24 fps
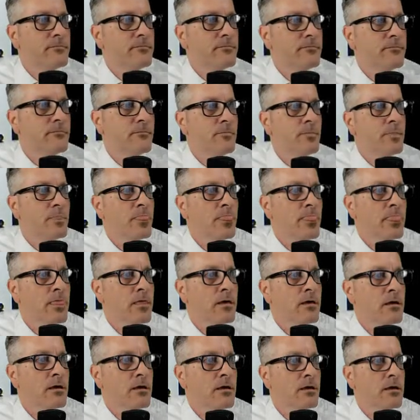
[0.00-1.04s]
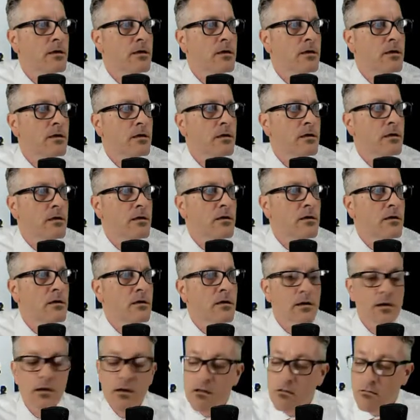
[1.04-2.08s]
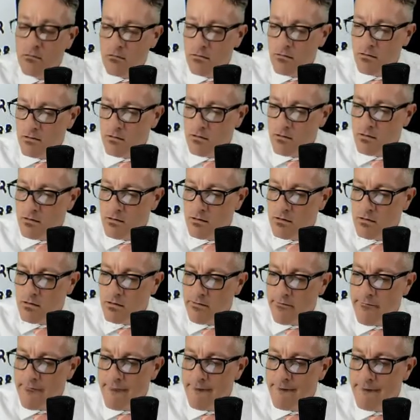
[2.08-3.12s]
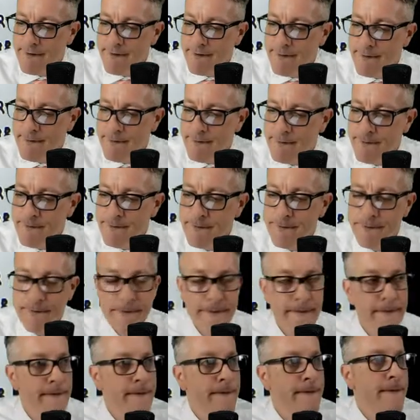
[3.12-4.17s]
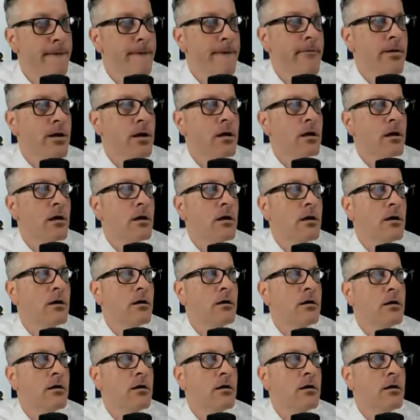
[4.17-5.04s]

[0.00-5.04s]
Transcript: (silence)